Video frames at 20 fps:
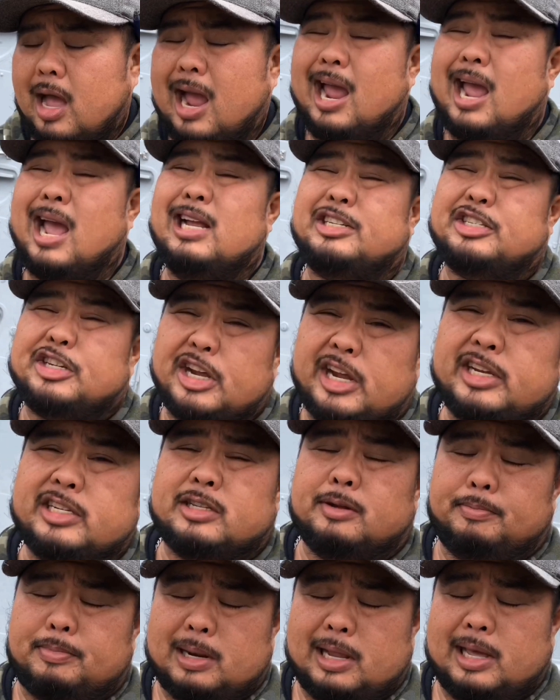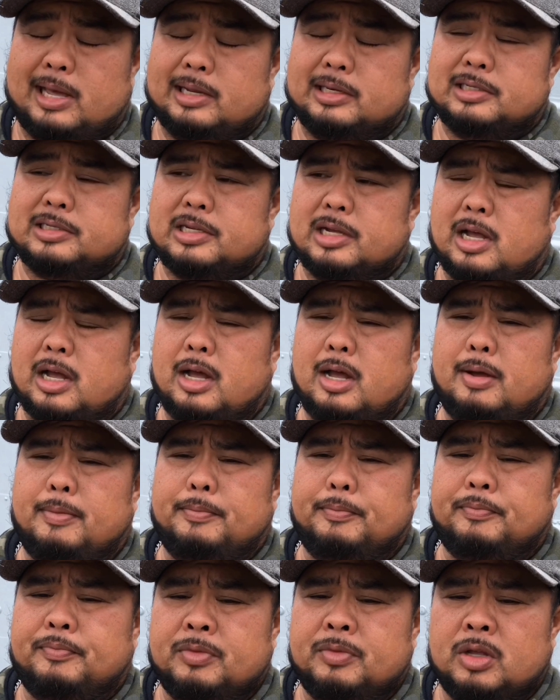had changed some plans,
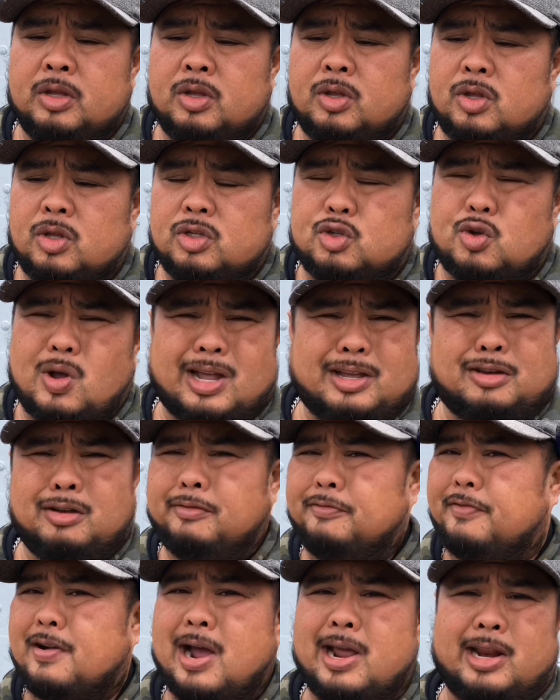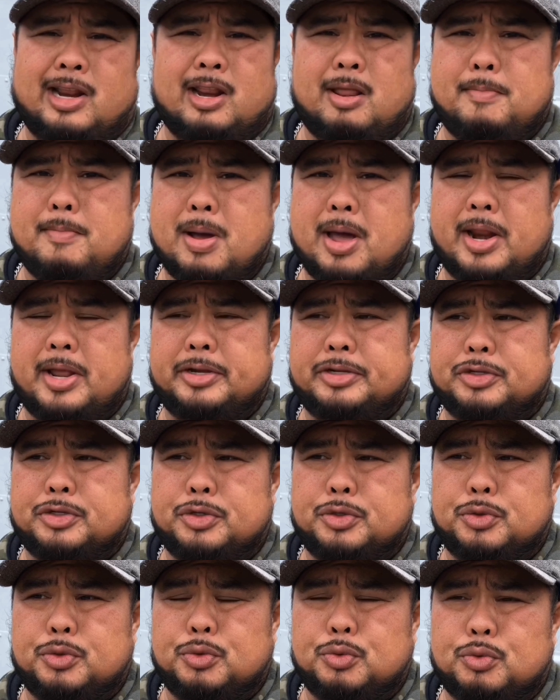so I couldn't find anybody
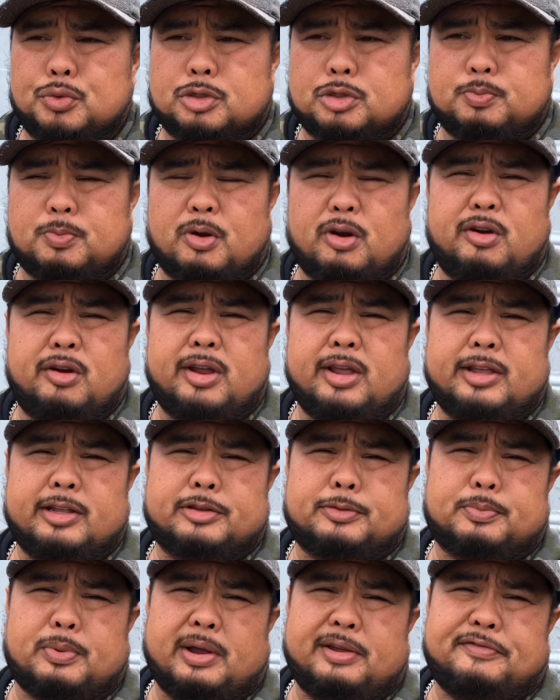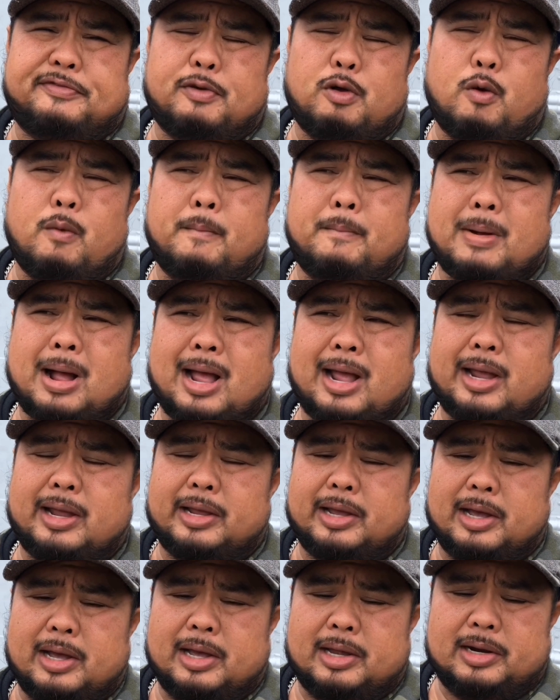to spray foam
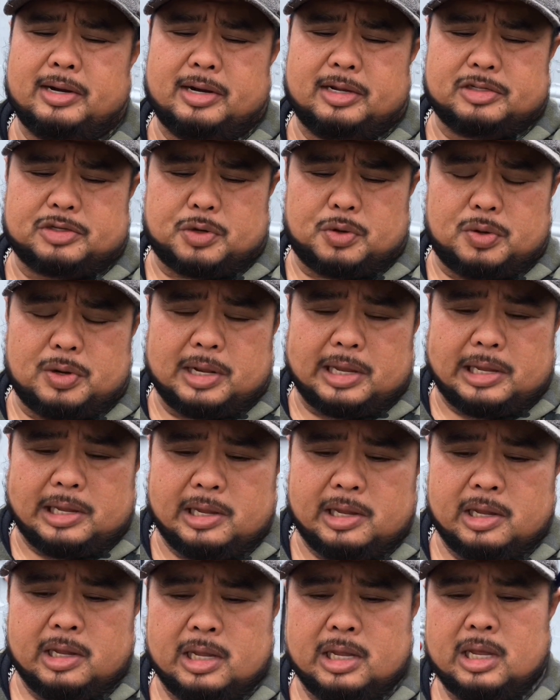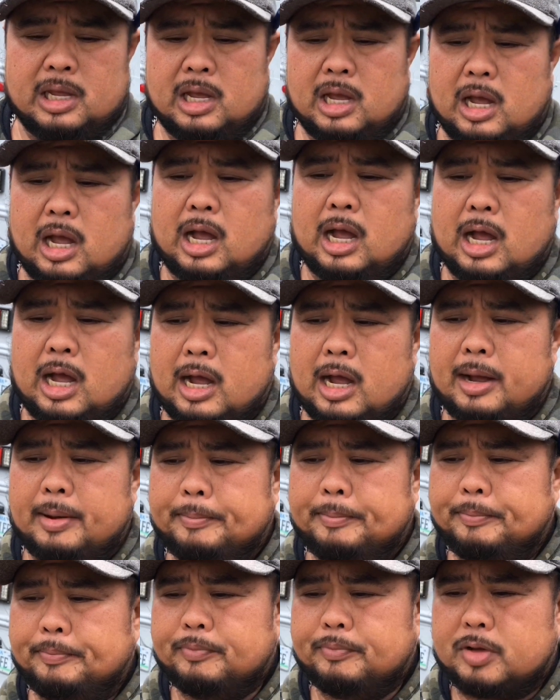my the skoolie,
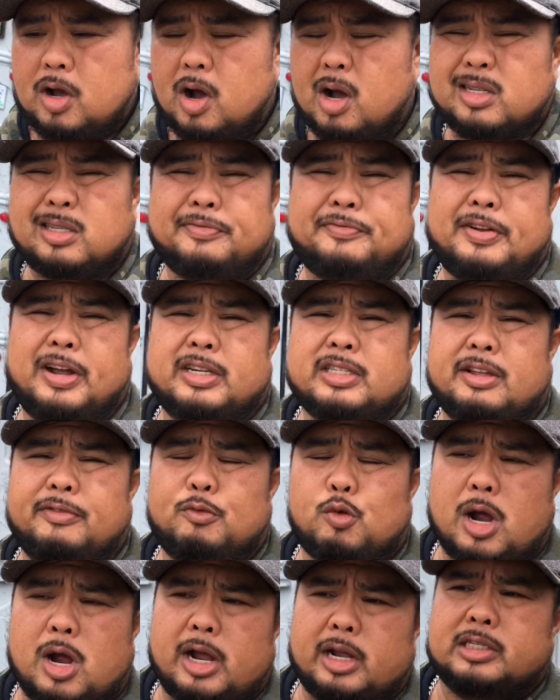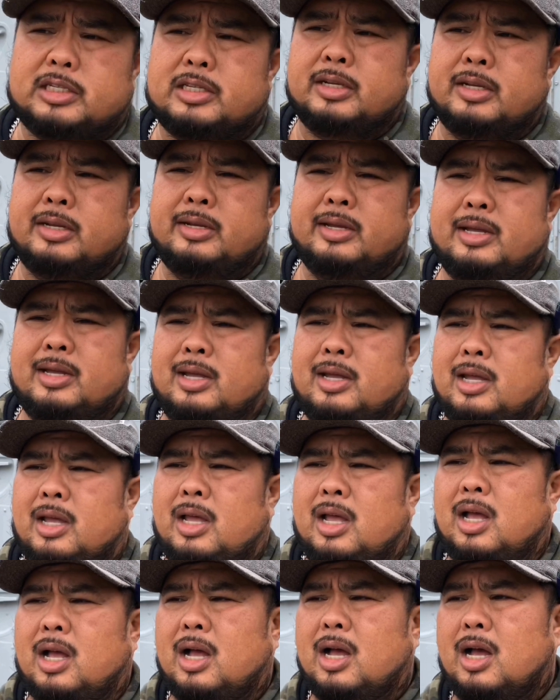cost effective wise.
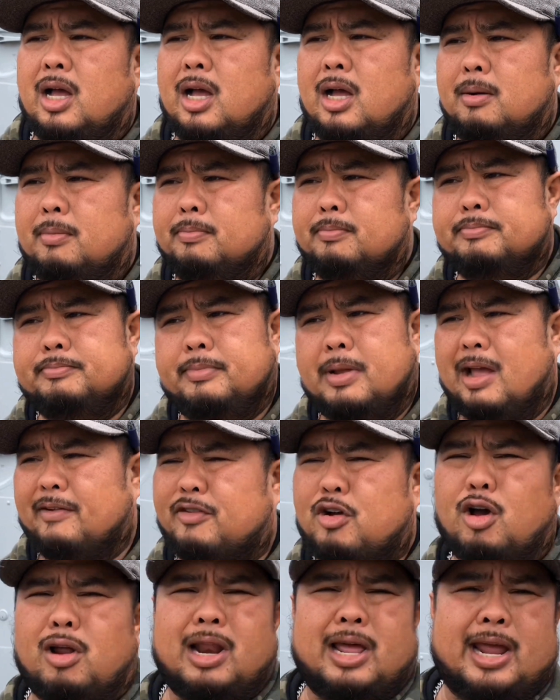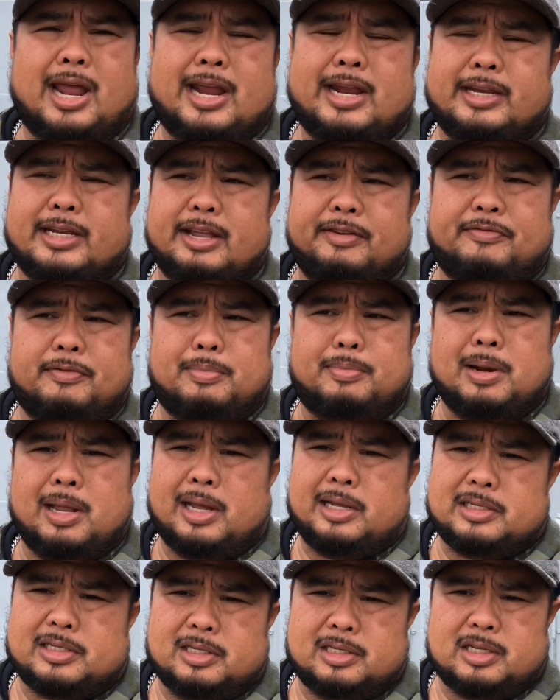I've called like 8 different
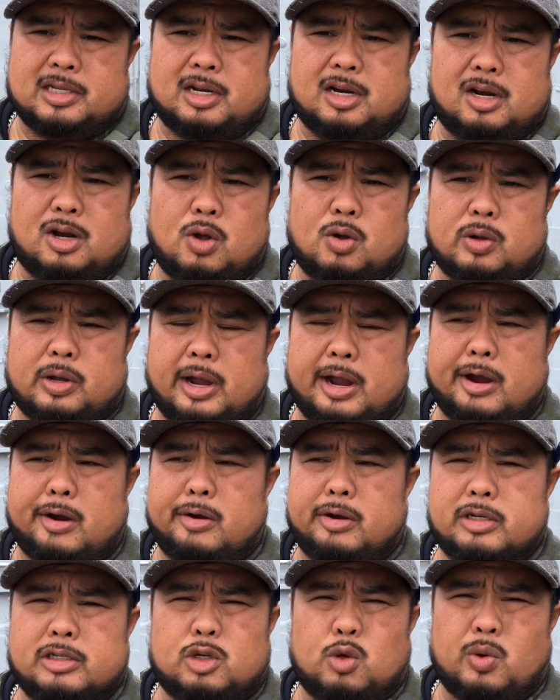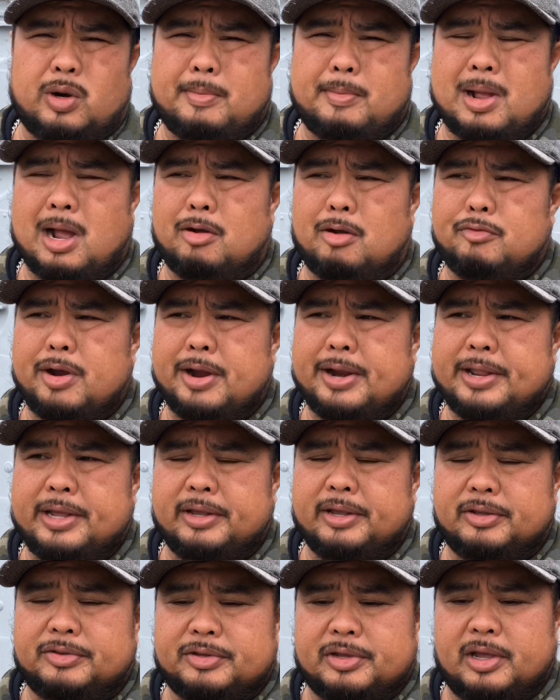places in the local area, 20-mile
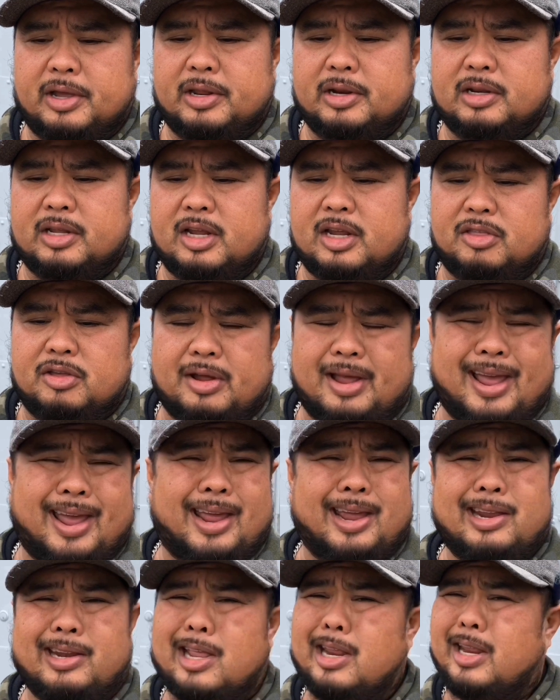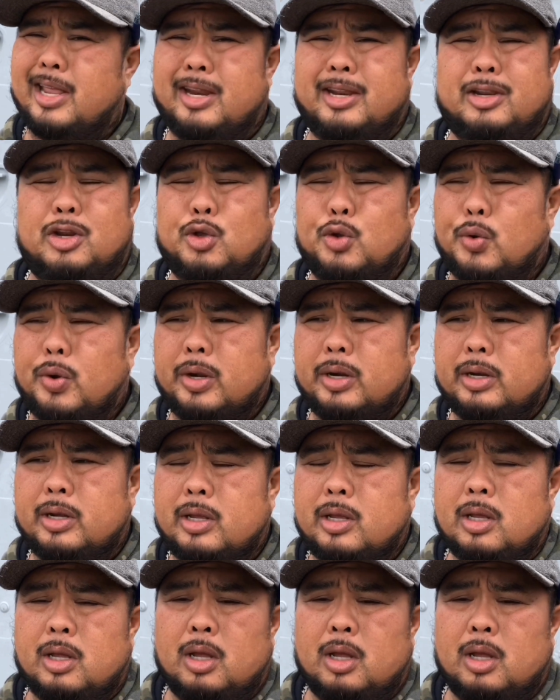radius, and either A, they didn't do it,